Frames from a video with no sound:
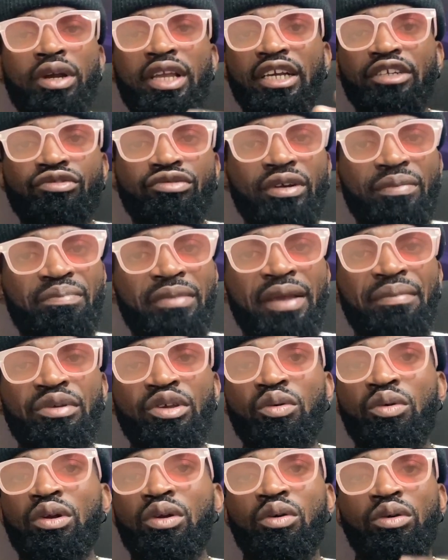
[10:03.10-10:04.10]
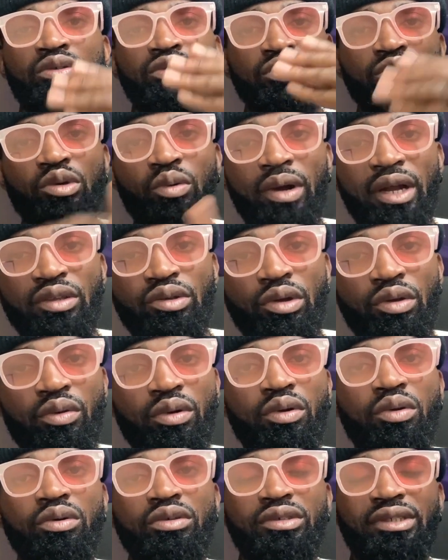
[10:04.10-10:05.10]
a trip. Maybe you want to go to Soweto, you want
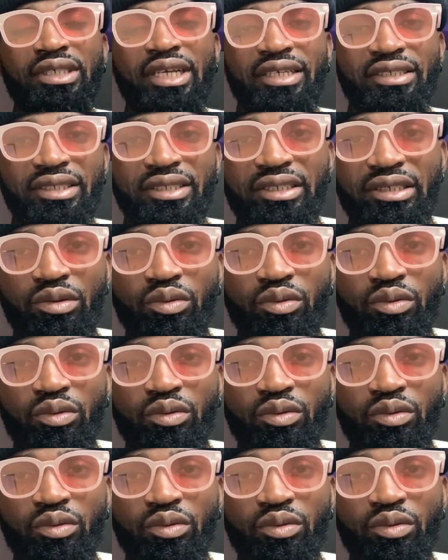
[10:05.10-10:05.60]
to go to Sun City,